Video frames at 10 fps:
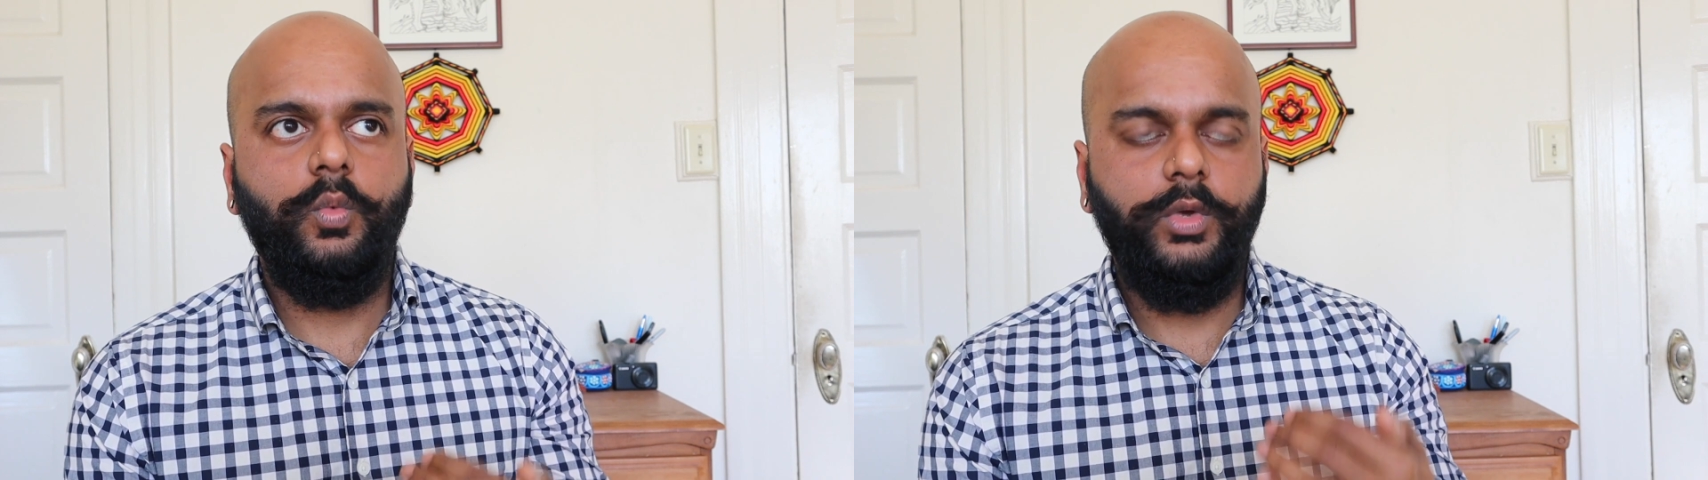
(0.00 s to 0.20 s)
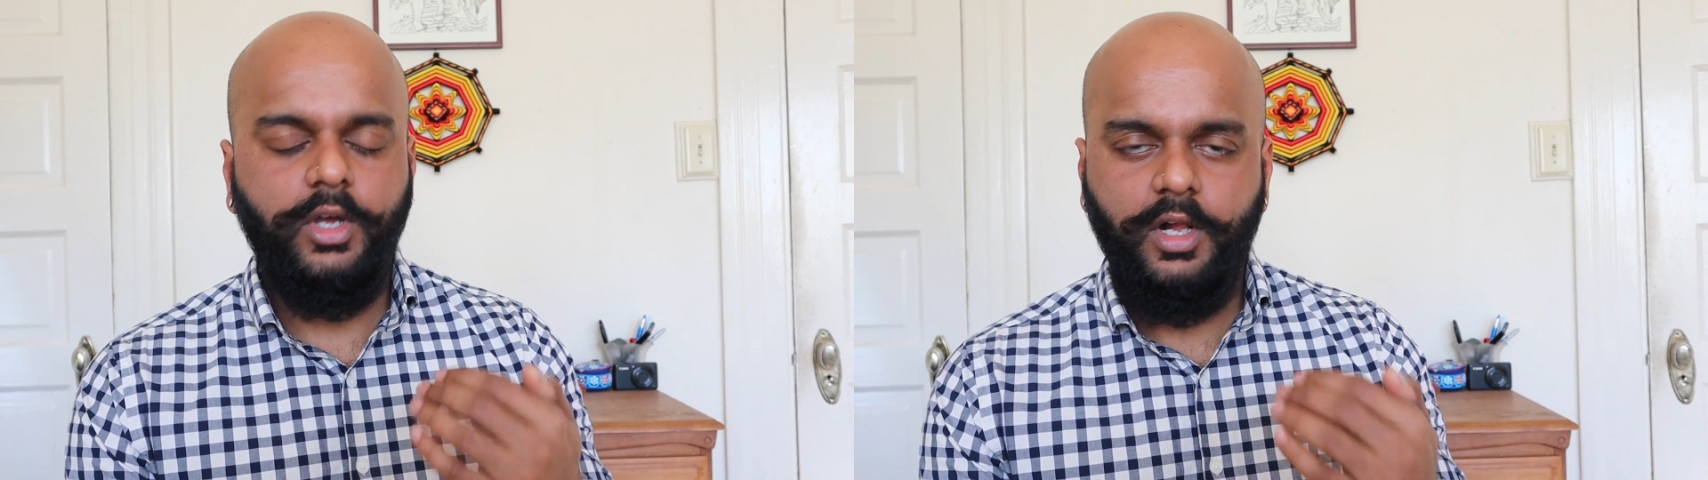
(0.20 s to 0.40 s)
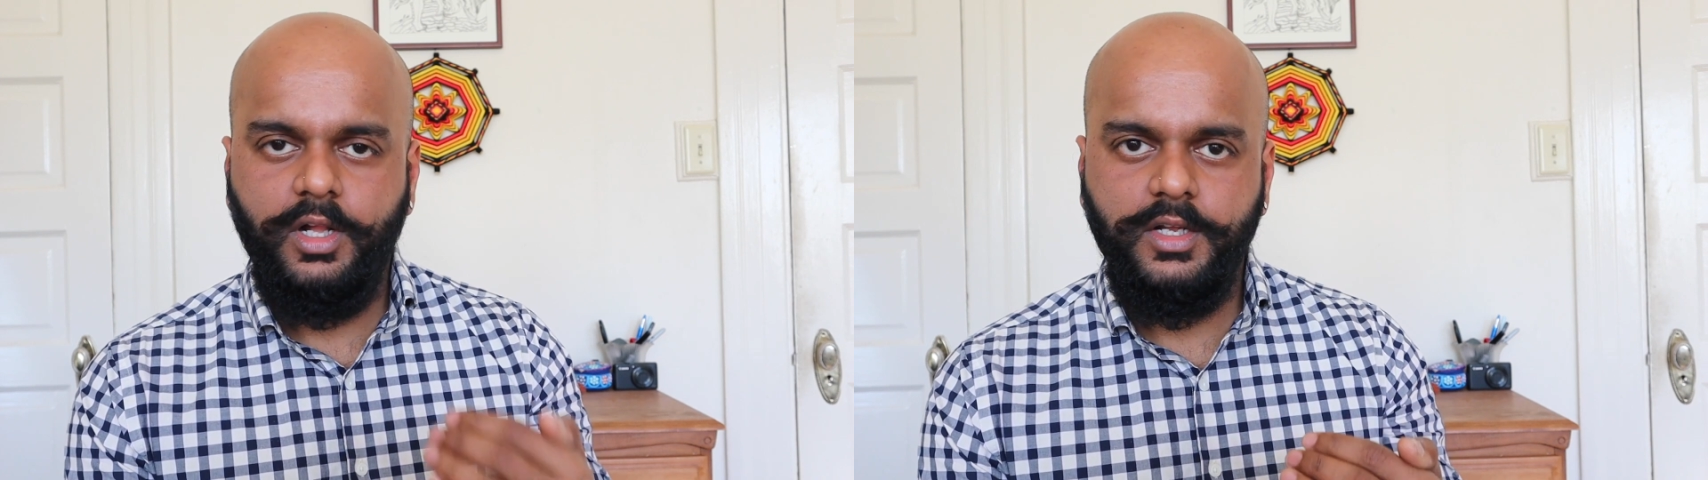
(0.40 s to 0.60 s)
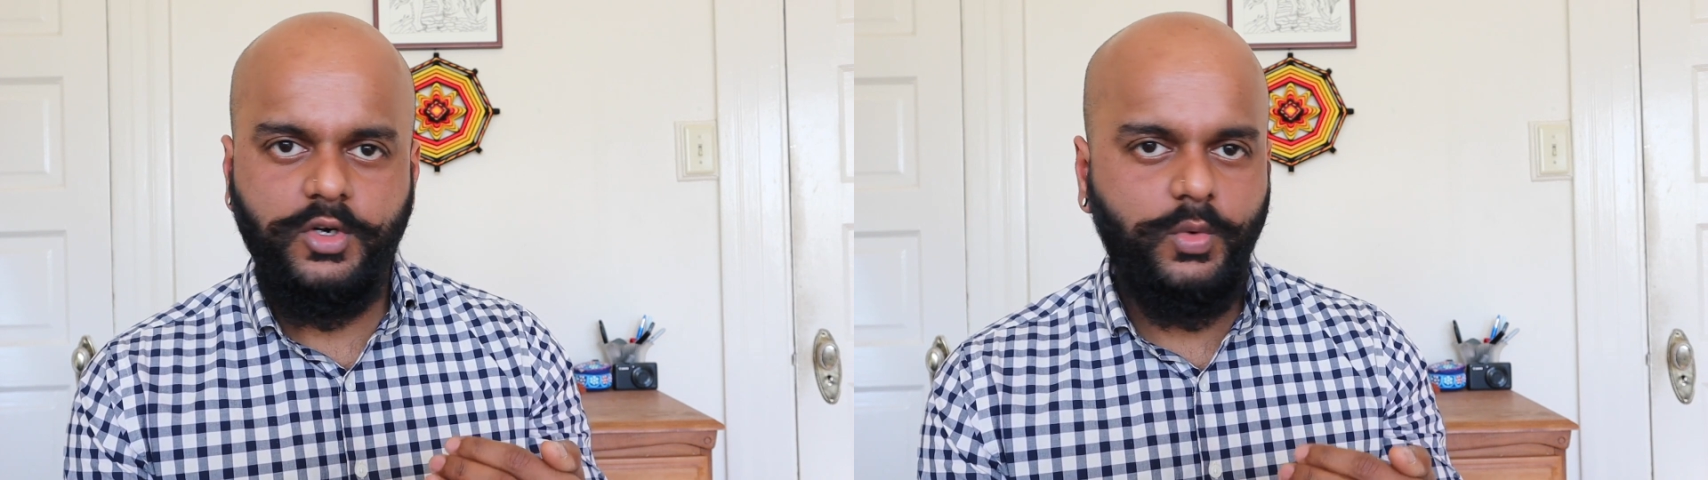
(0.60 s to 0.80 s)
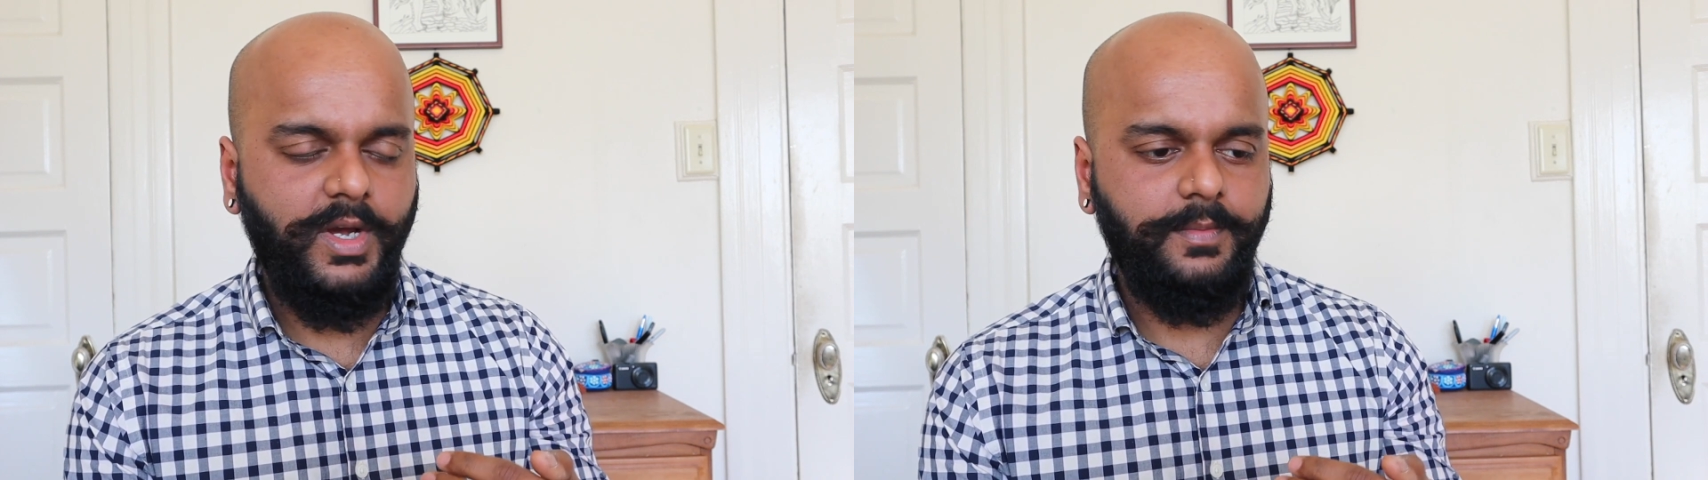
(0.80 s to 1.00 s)
we all
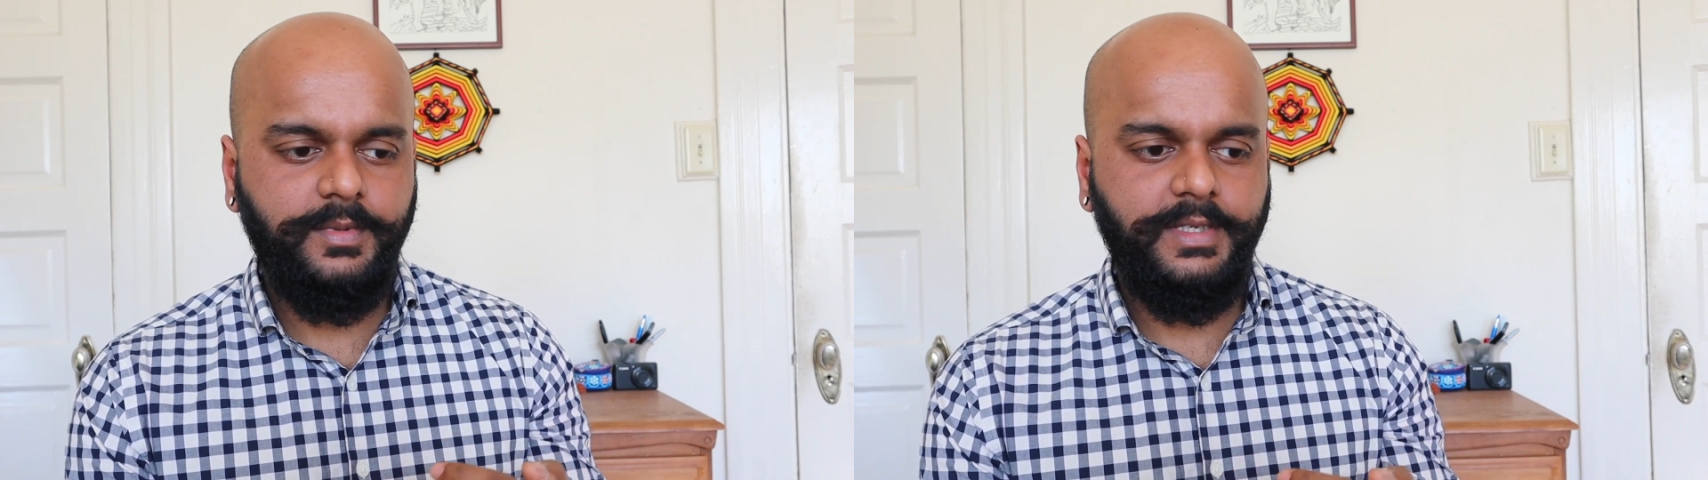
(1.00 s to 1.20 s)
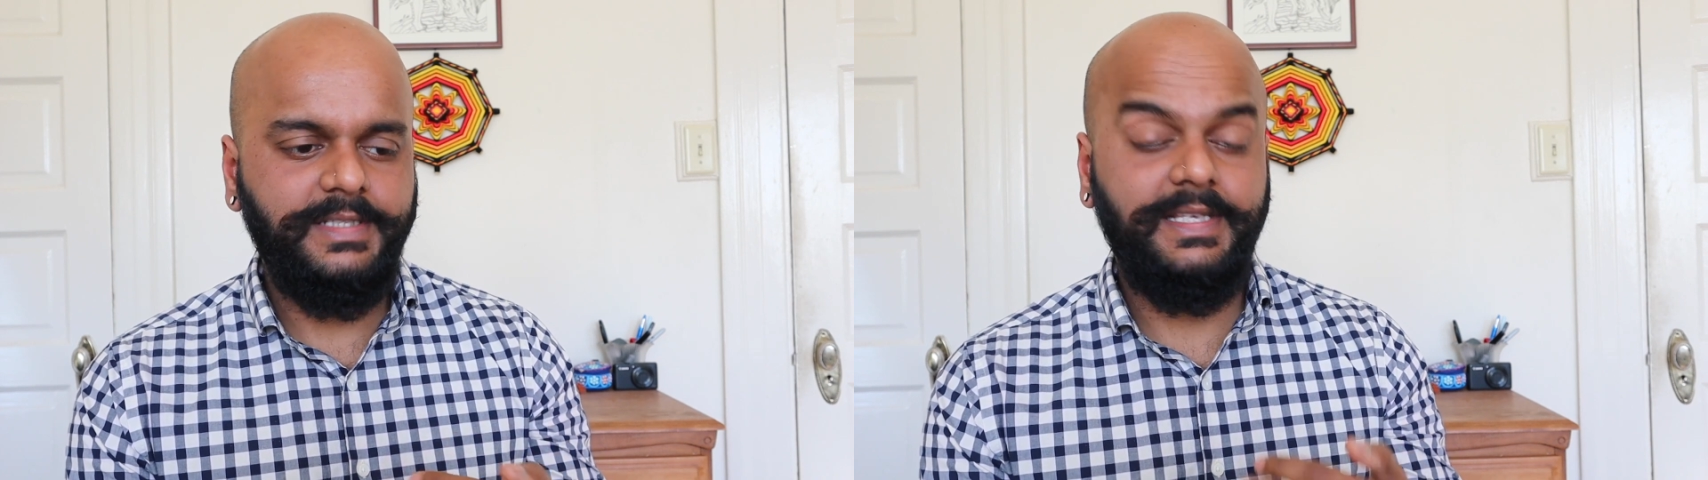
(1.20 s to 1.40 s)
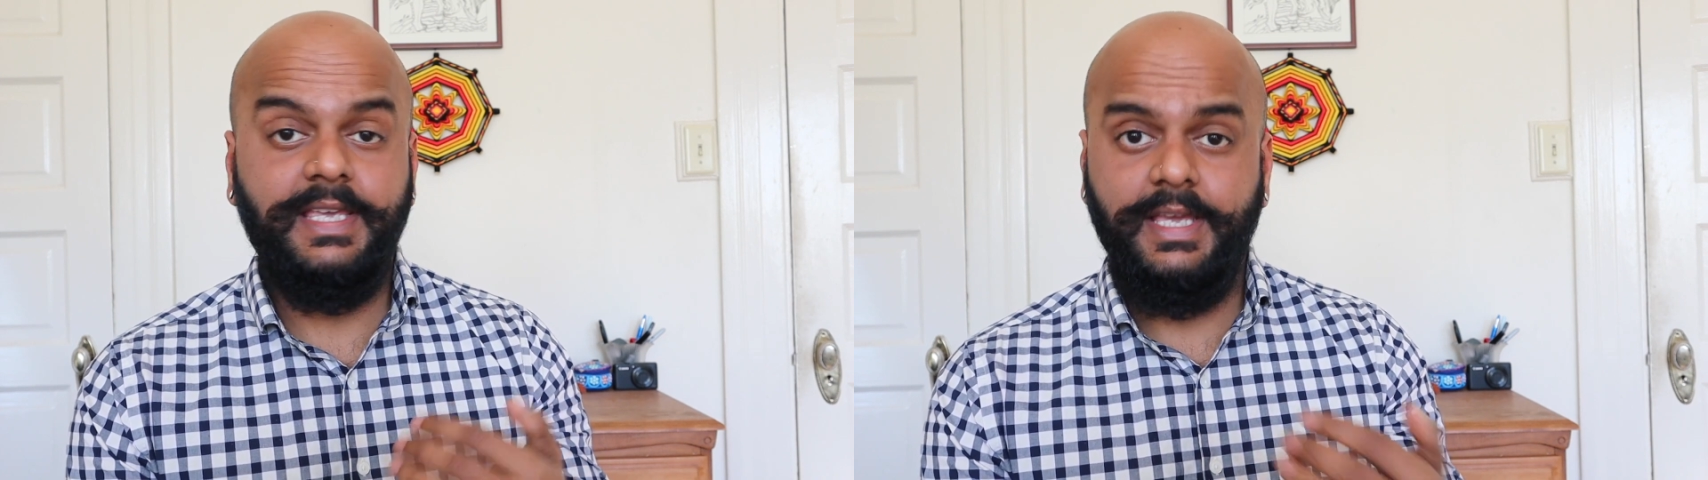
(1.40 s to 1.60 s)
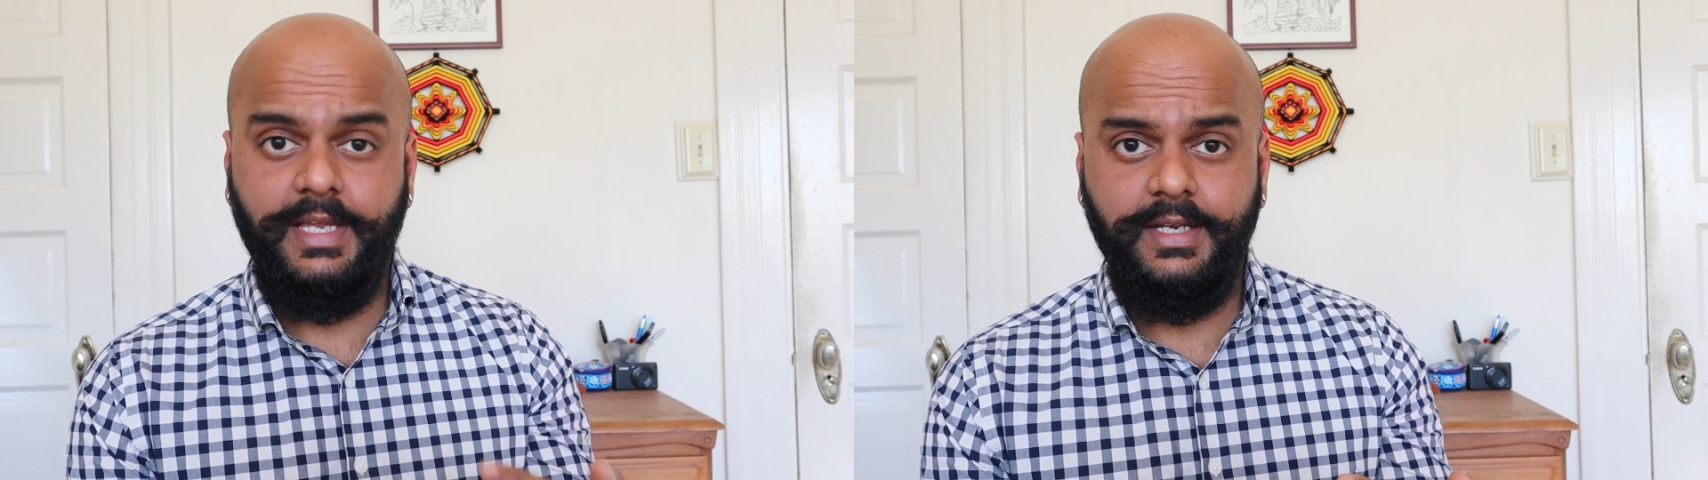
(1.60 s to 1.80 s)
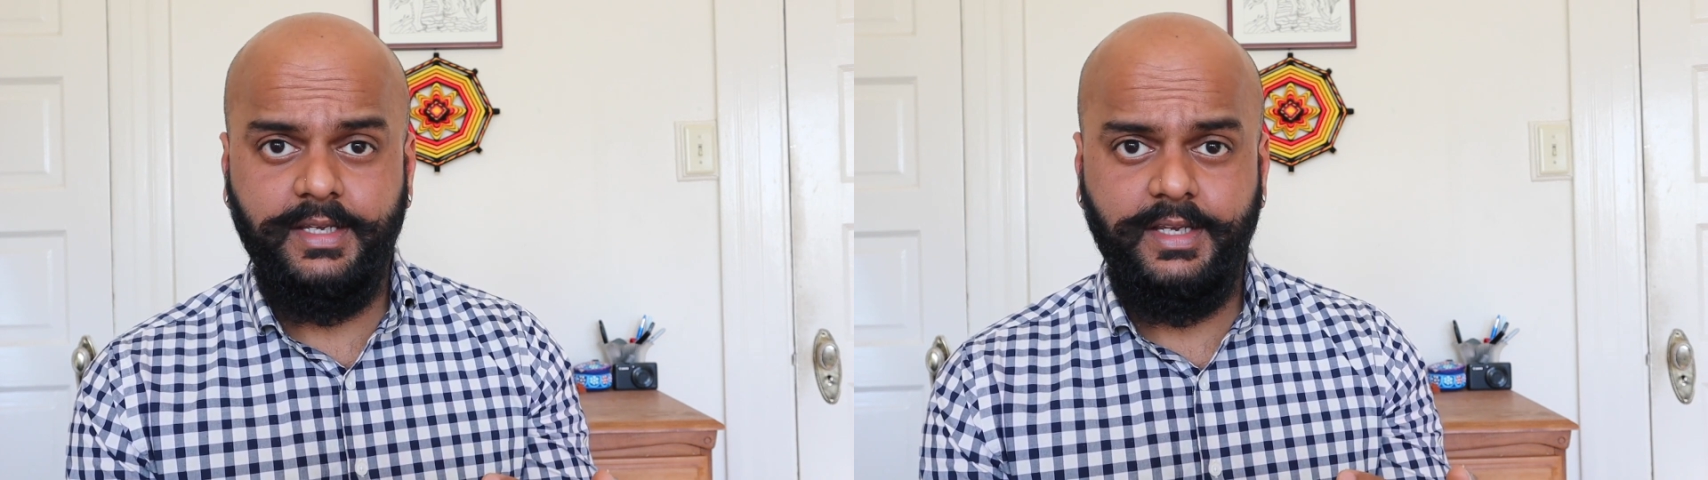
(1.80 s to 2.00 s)
grew up as a kid